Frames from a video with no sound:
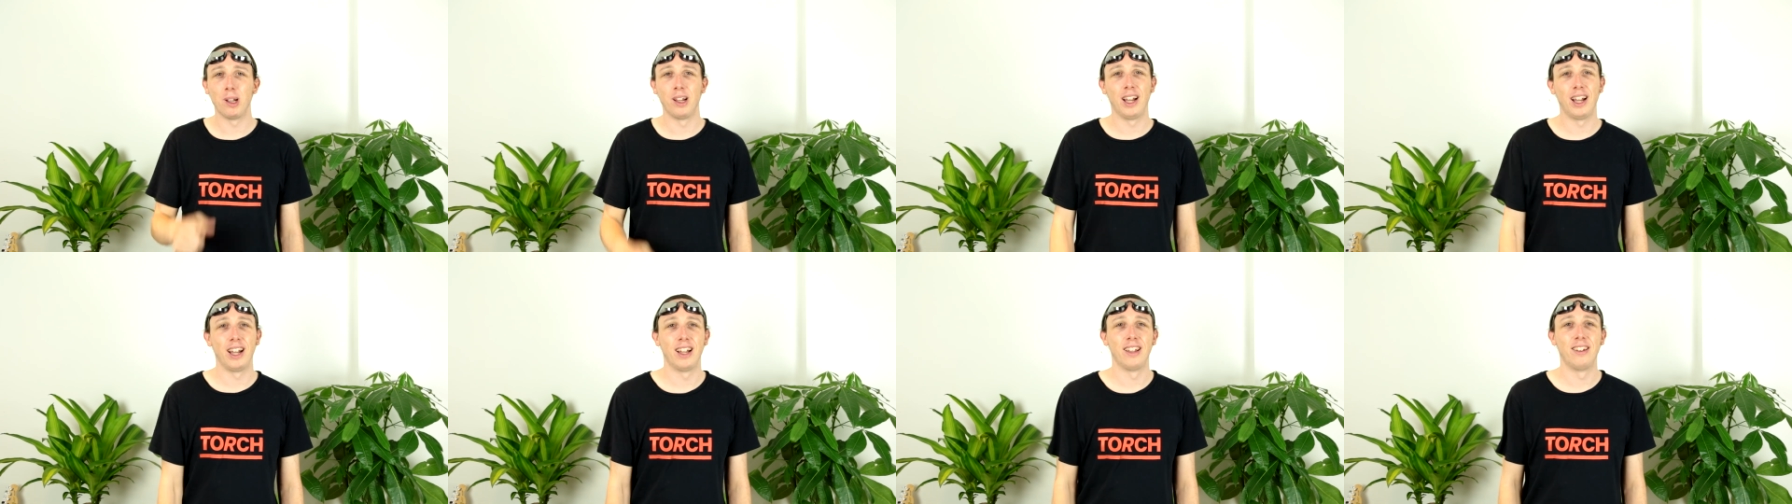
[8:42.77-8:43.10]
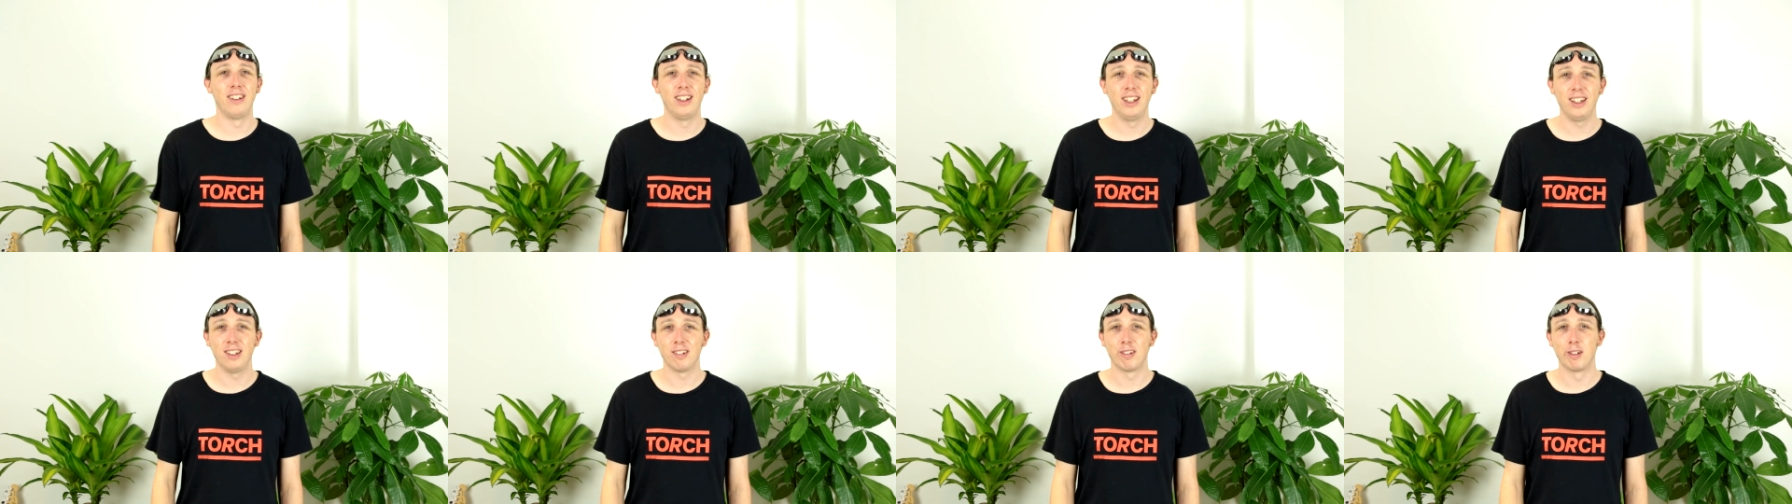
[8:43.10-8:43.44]
and
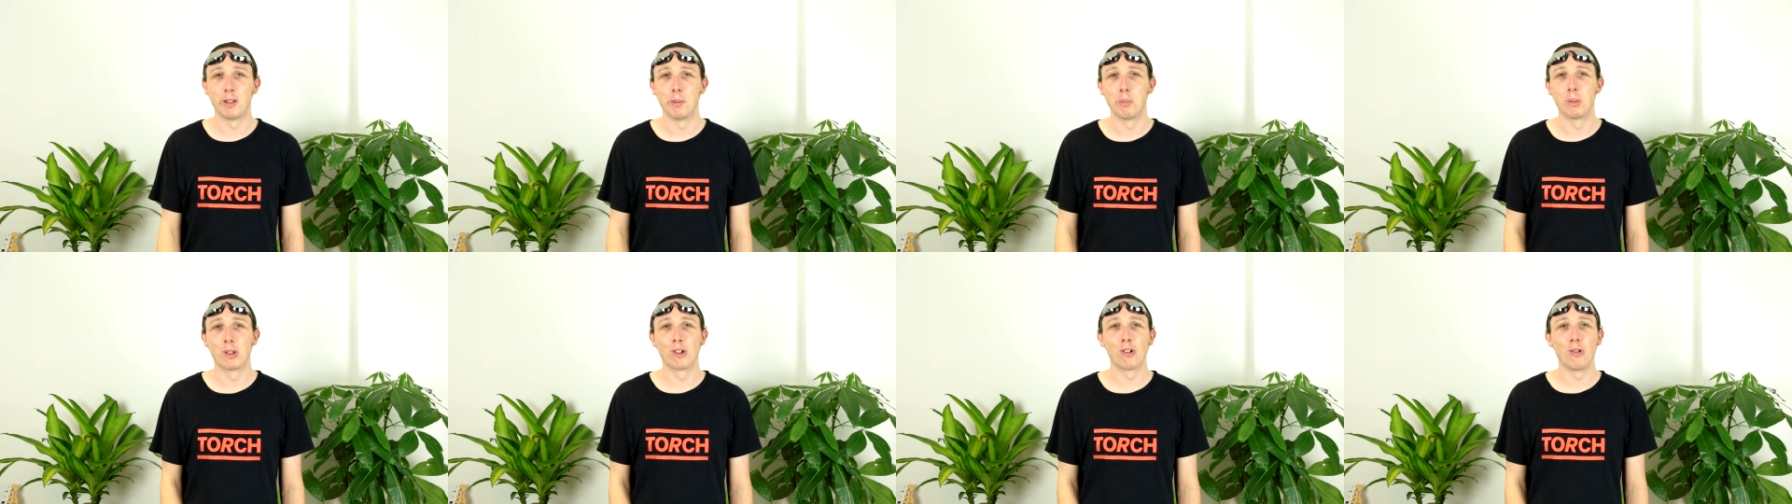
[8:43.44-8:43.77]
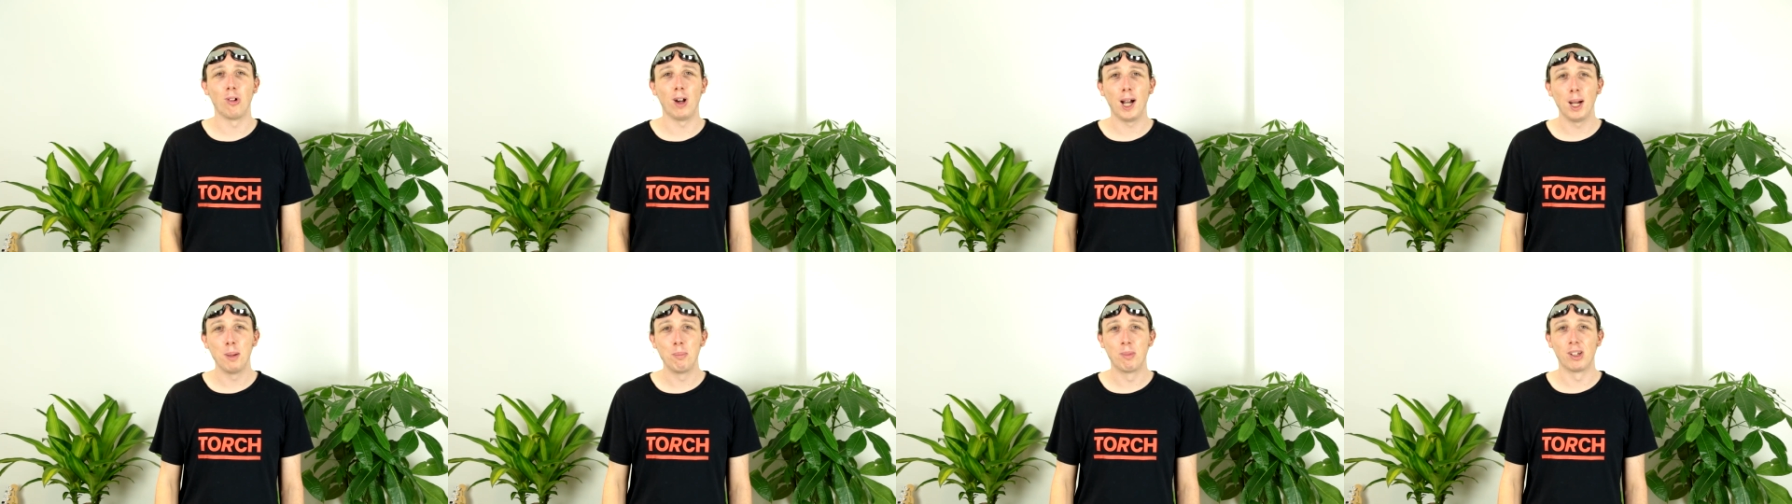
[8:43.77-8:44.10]
hit
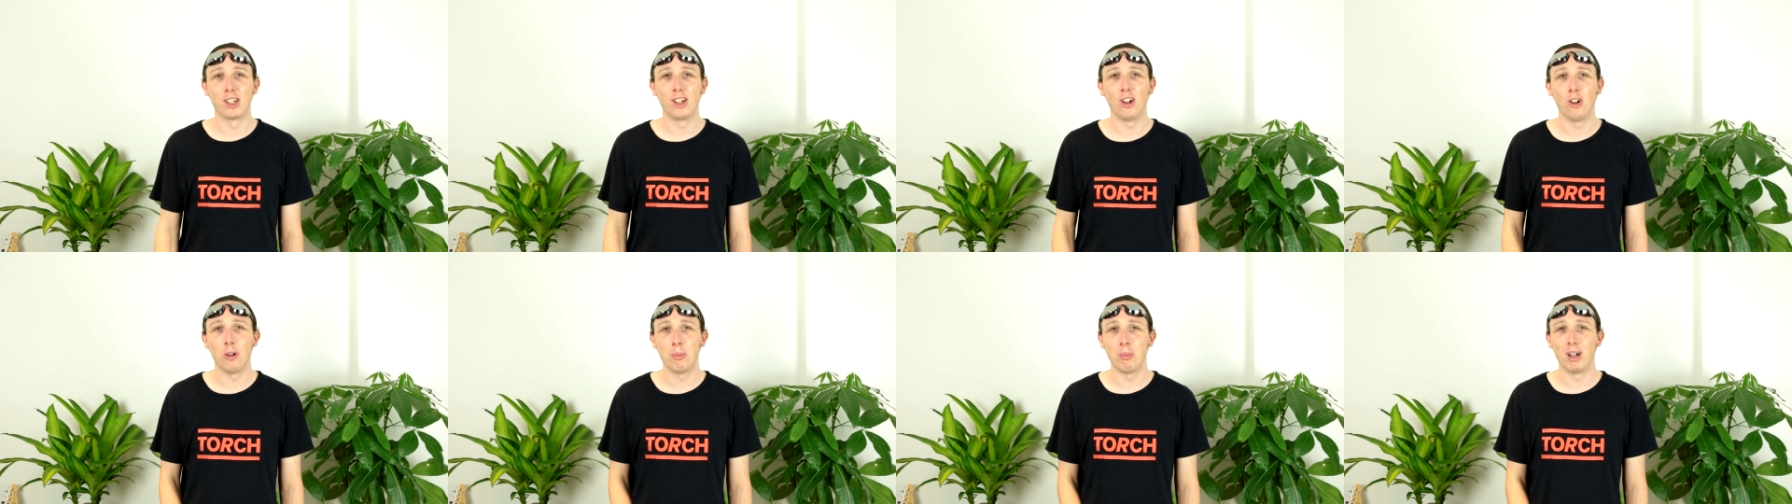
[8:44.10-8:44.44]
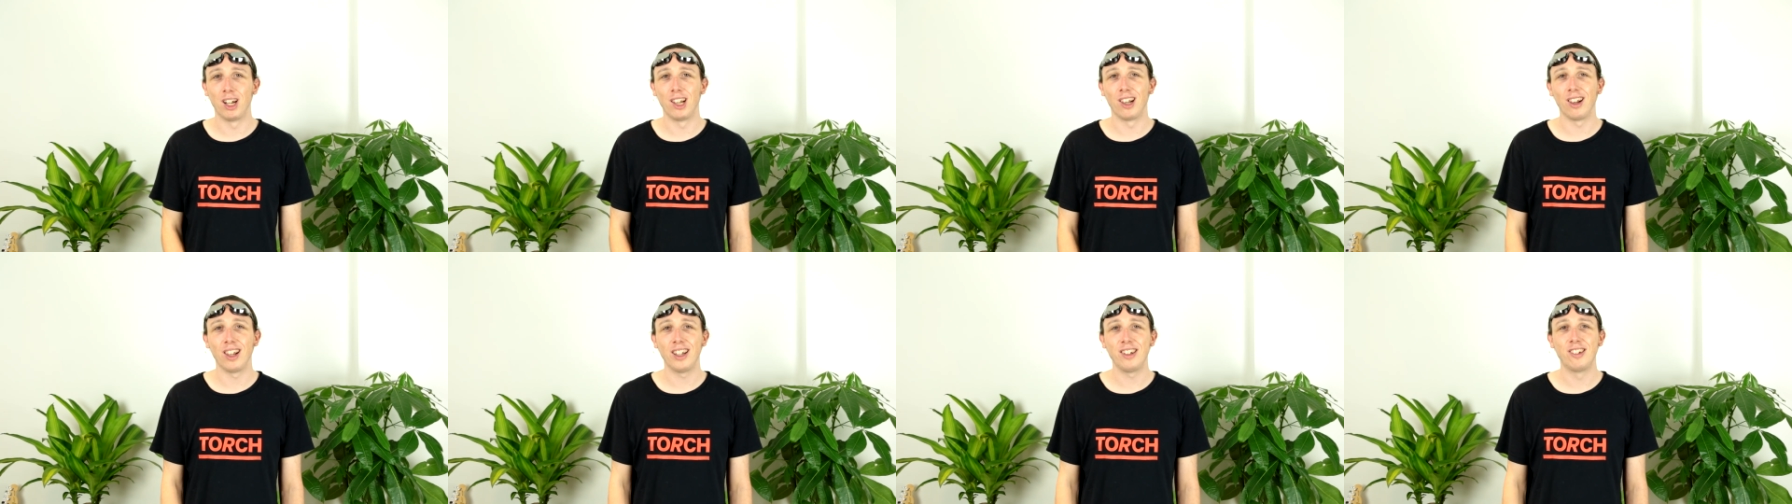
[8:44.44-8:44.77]
subscribe to get all my
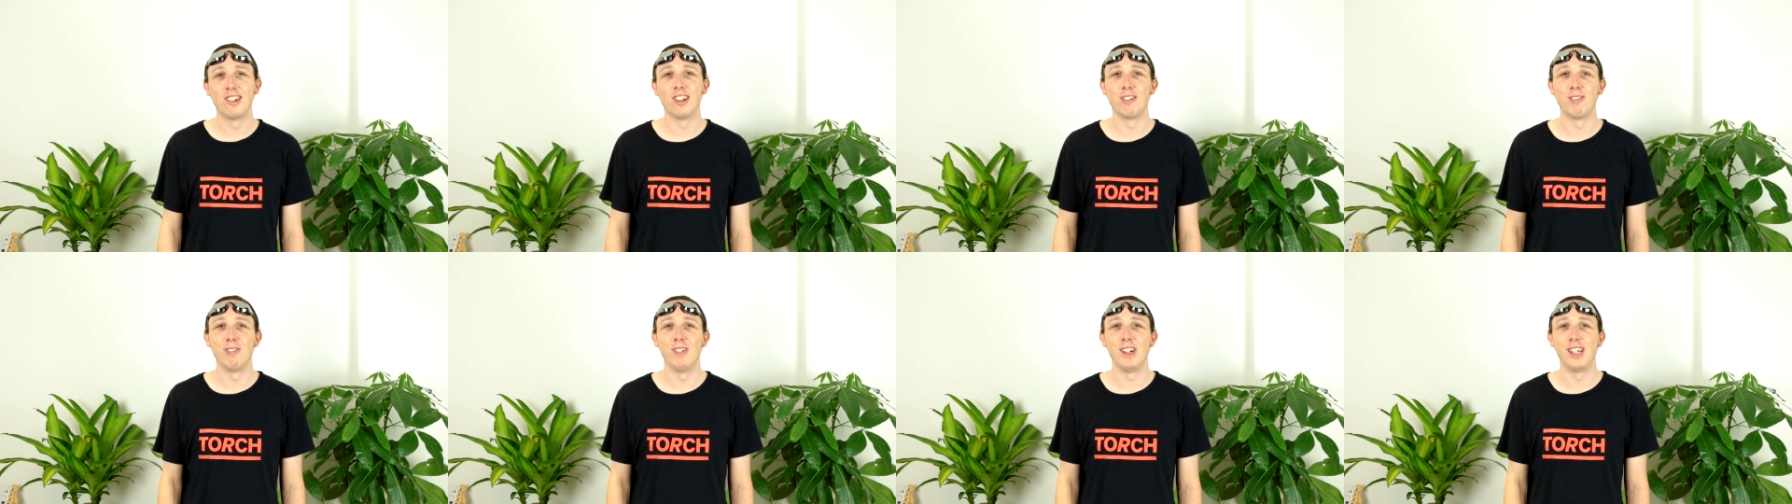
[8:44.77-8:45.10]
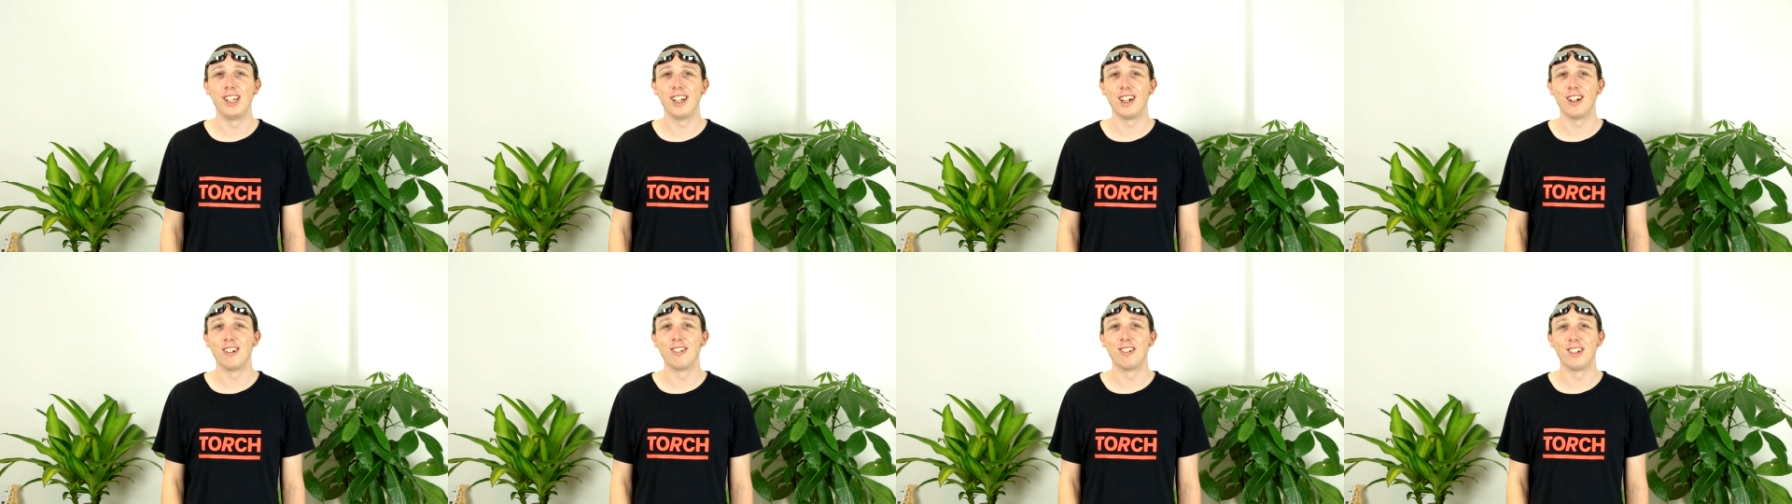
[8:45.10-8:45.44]
latest
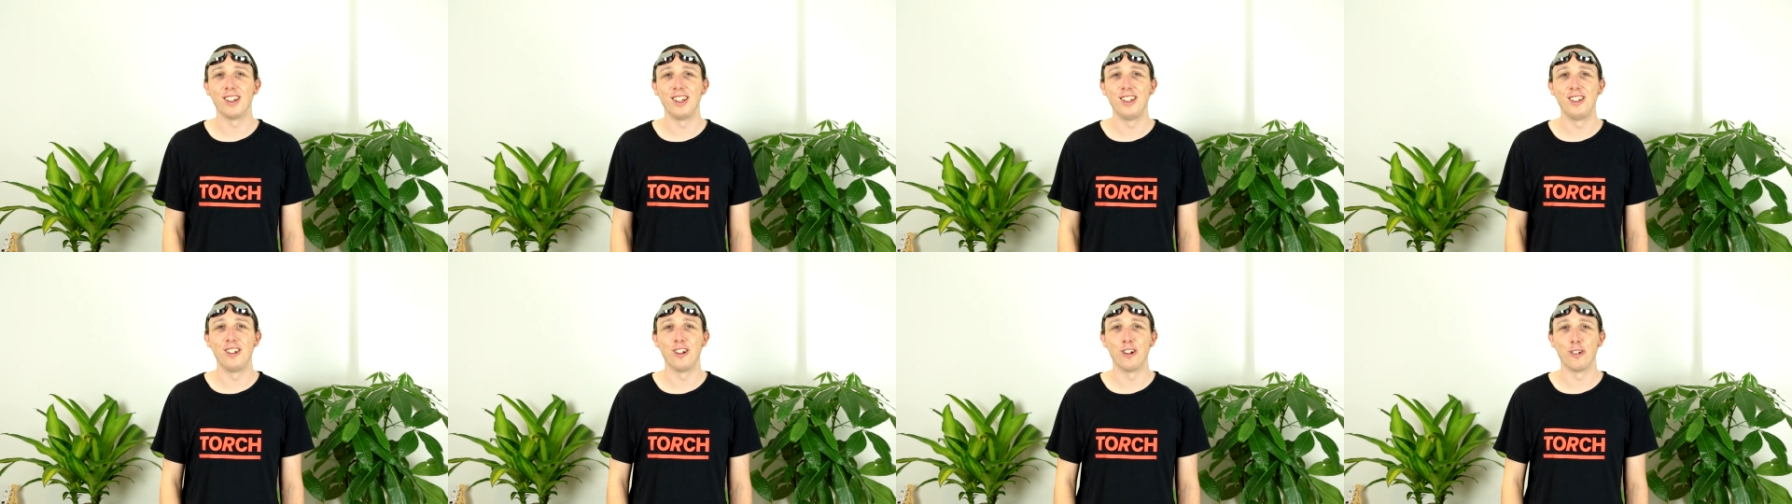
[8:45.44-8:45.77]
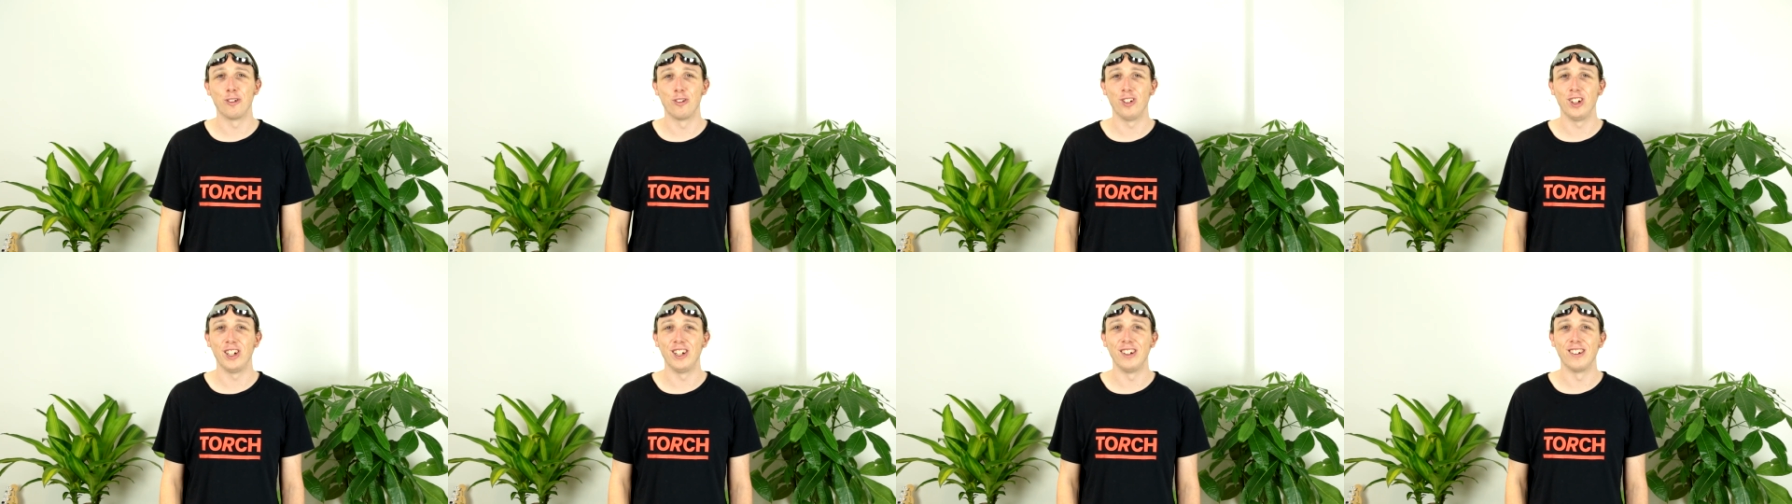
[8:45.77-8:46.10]
videos in your
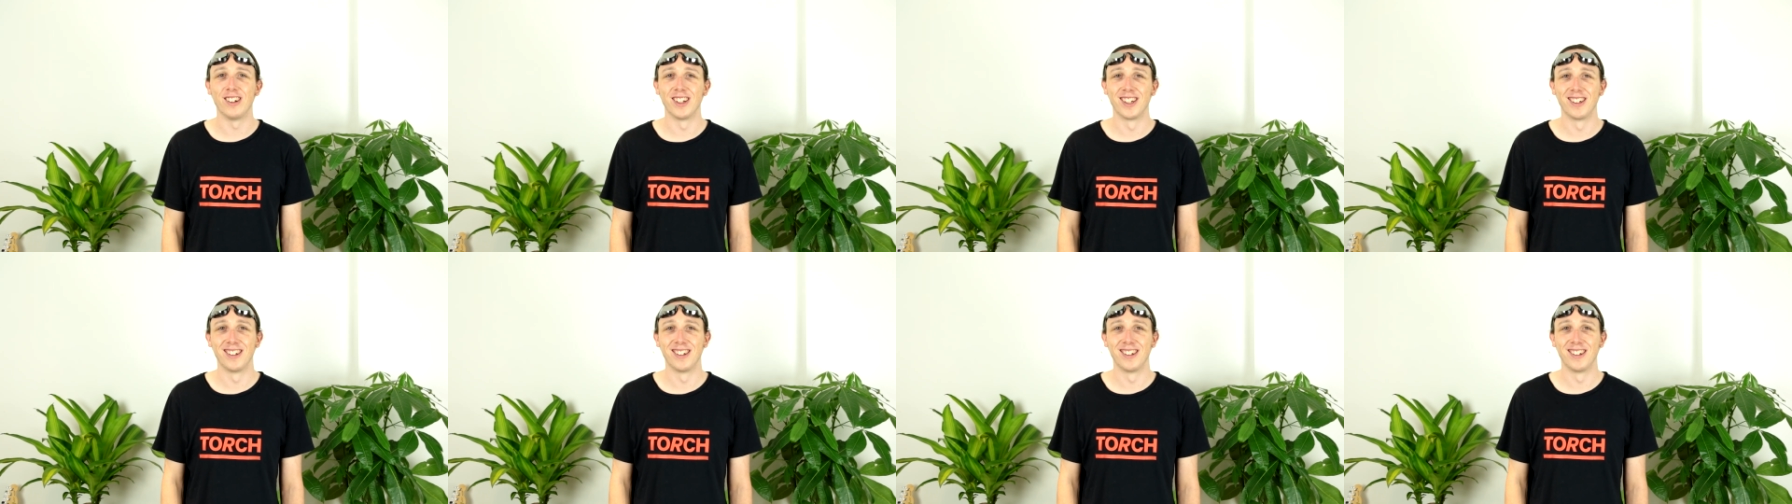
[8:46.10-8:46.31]
feed.